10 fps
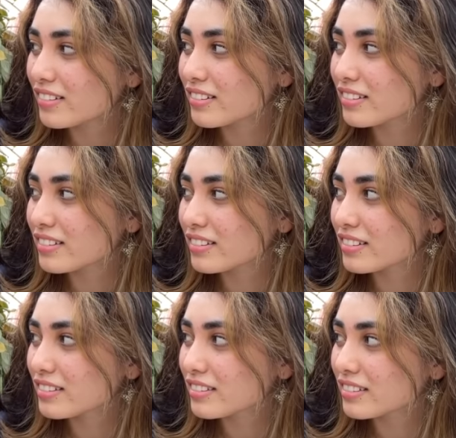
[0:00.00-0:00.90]

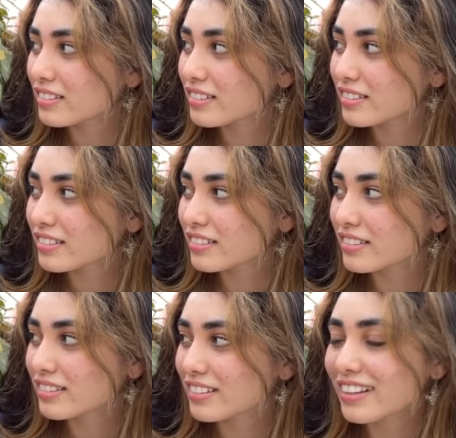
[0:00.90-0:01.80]

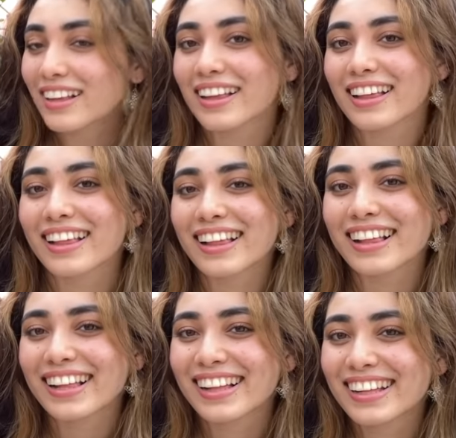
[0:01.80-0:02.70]

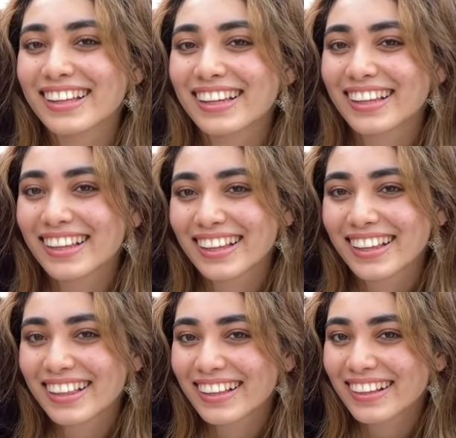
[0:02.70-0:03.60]

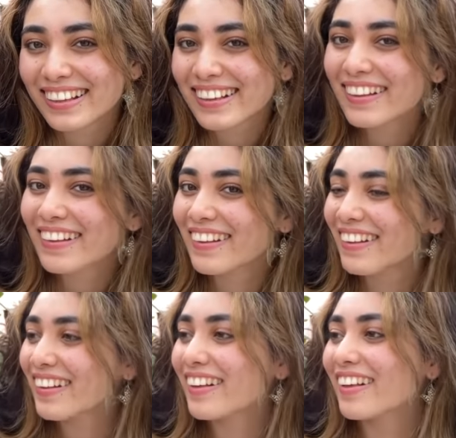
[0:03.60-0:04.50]

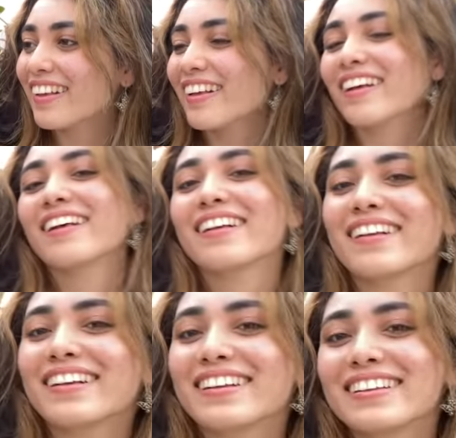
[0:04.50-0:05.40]

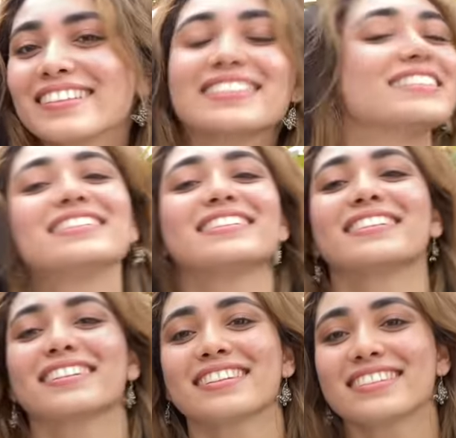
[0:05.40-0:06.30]

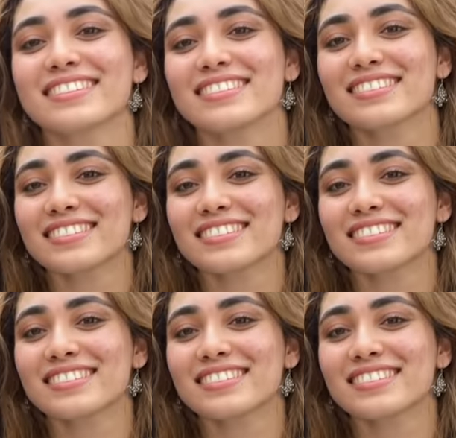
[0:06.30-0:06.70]
The person shown says nothing.